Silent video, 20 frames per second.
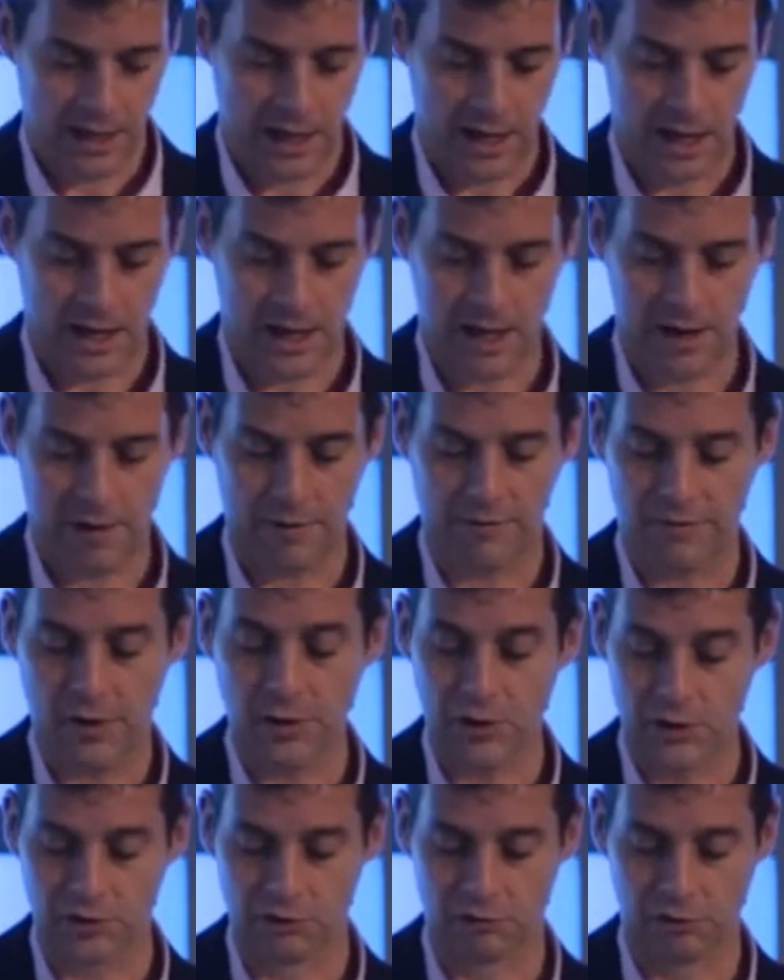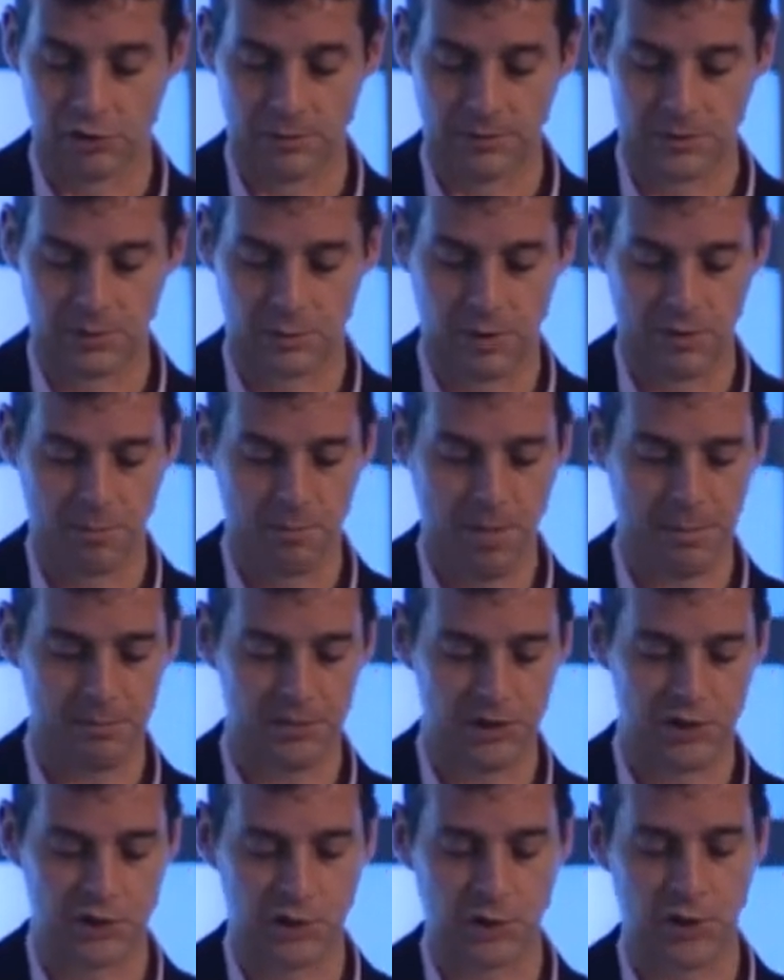focus groups with
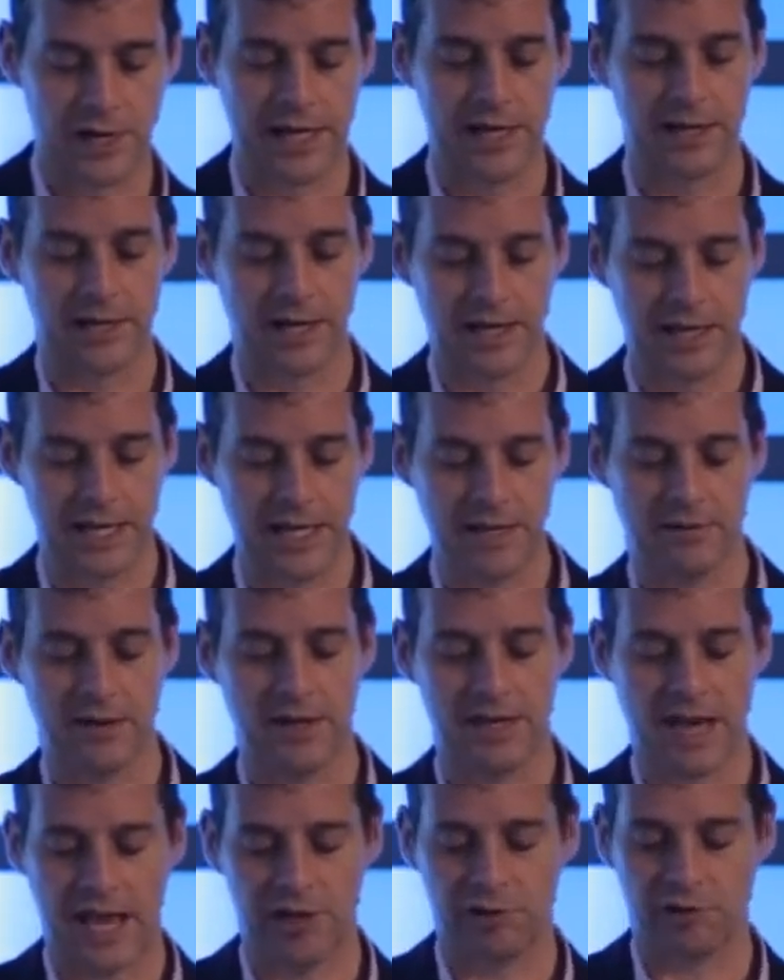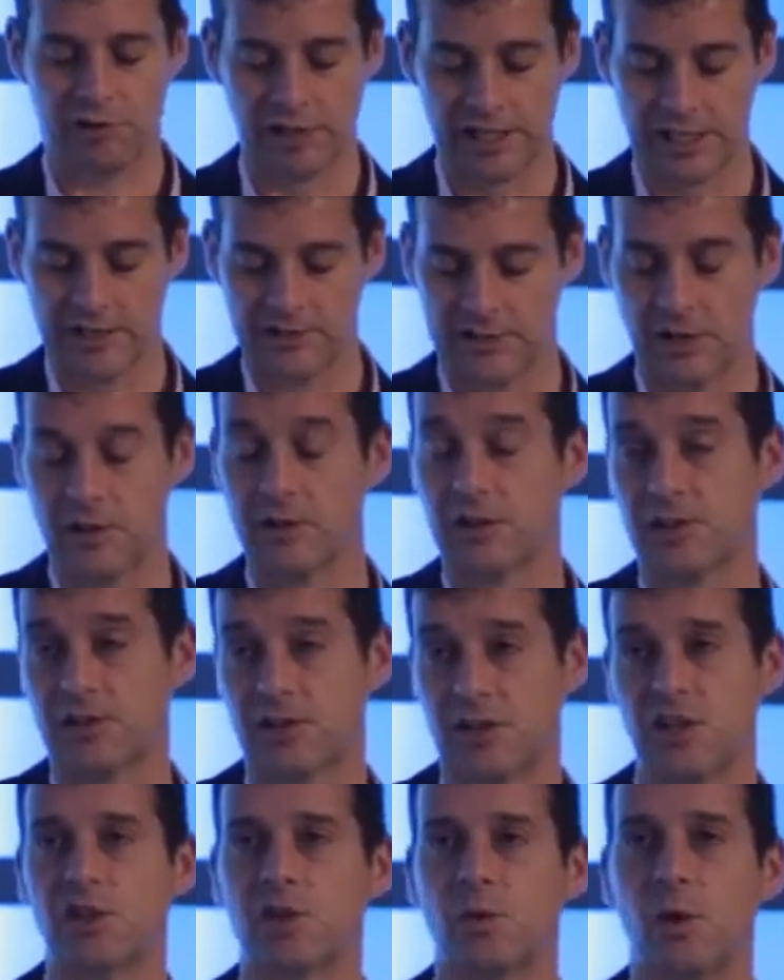members joining and leaving naturally, so that the
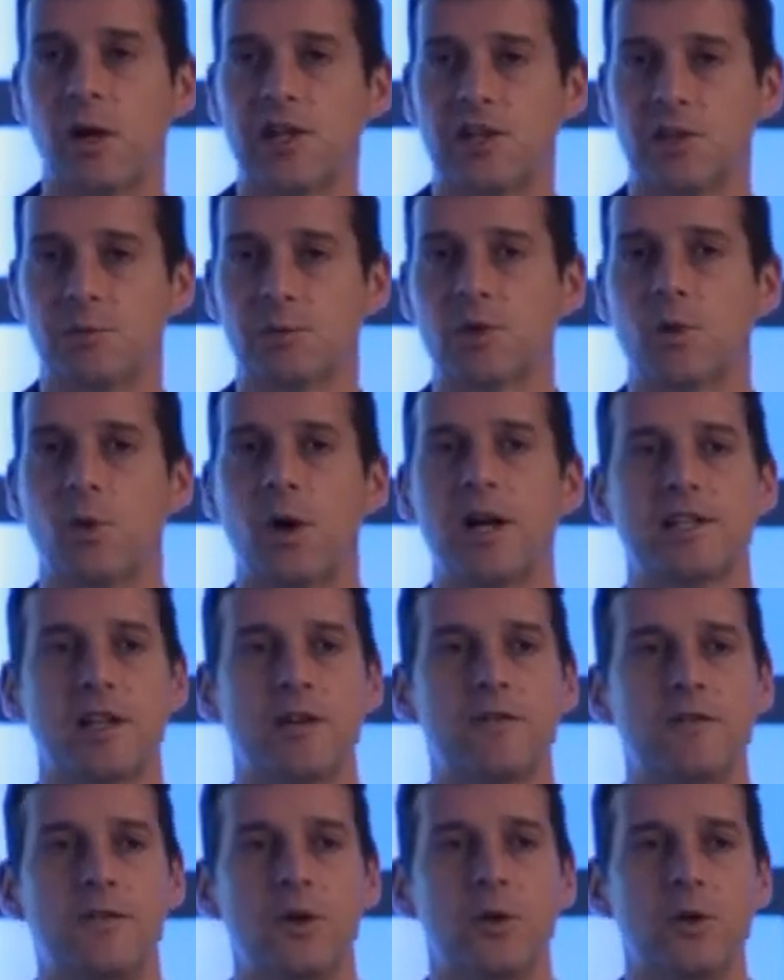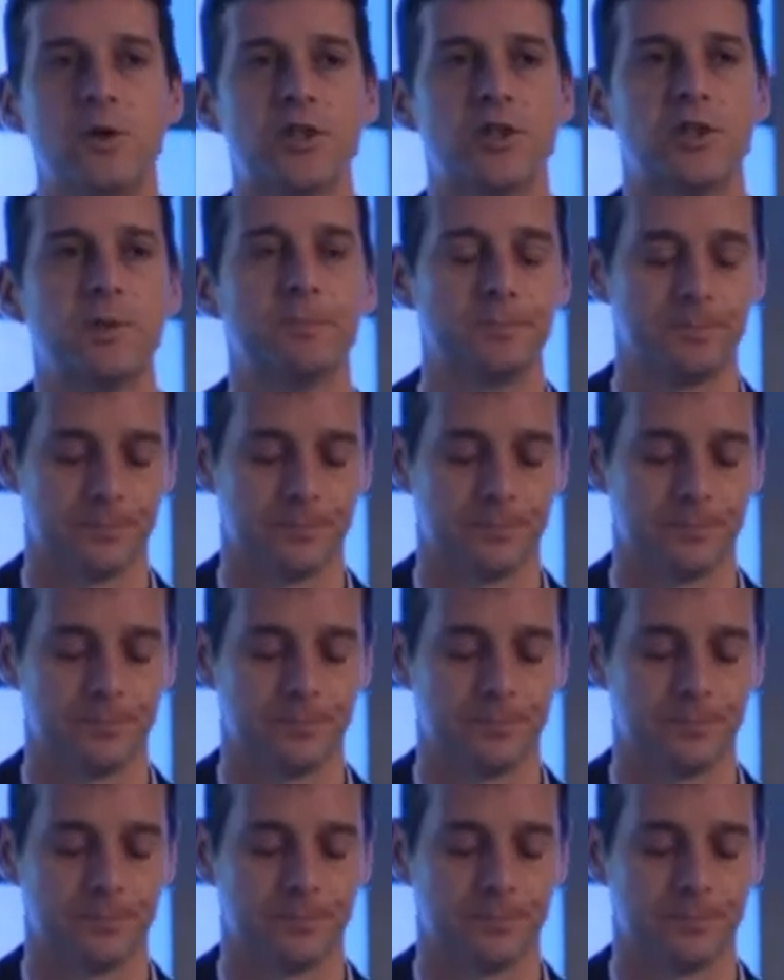situation was quite unforced.